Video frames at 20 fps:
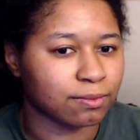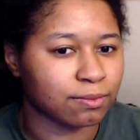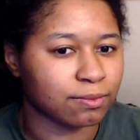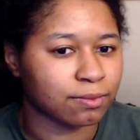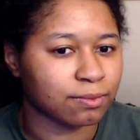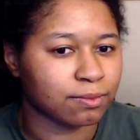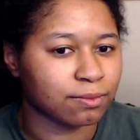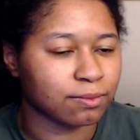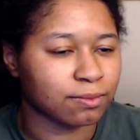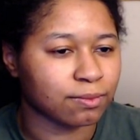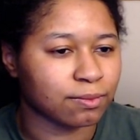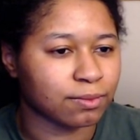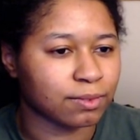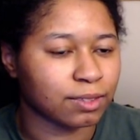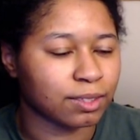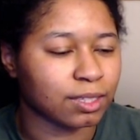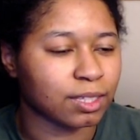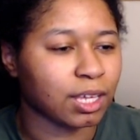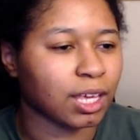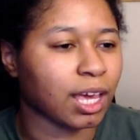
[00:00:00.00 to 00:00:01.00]

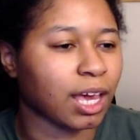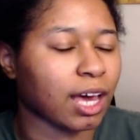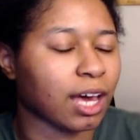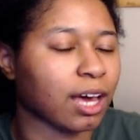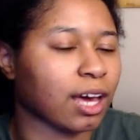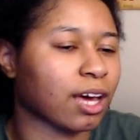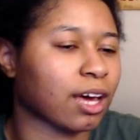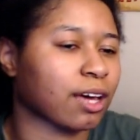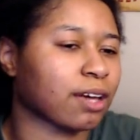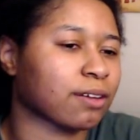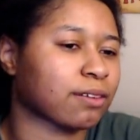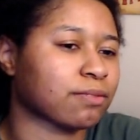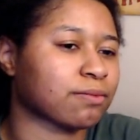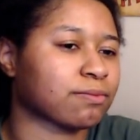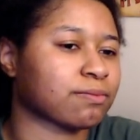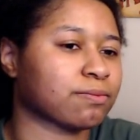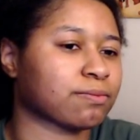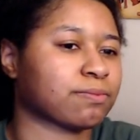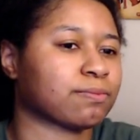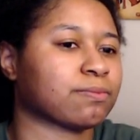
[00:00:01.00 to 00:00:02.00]

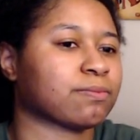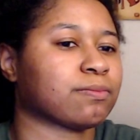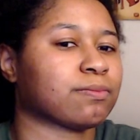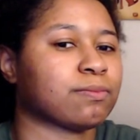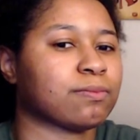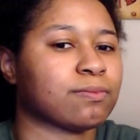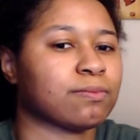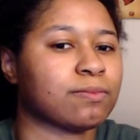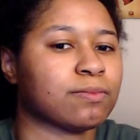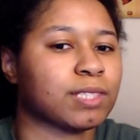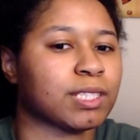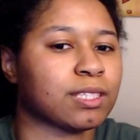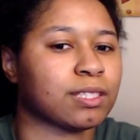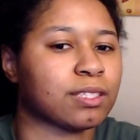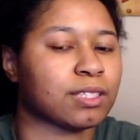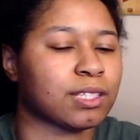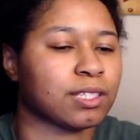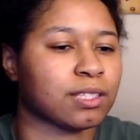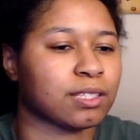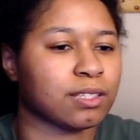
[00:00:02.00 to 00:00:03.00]

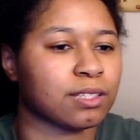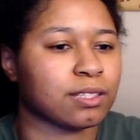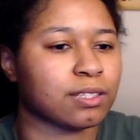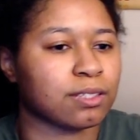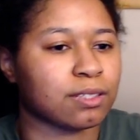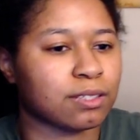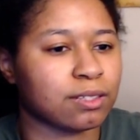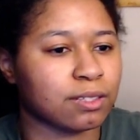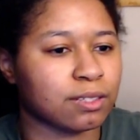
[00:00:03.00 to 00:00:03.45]
The person shown says nothing.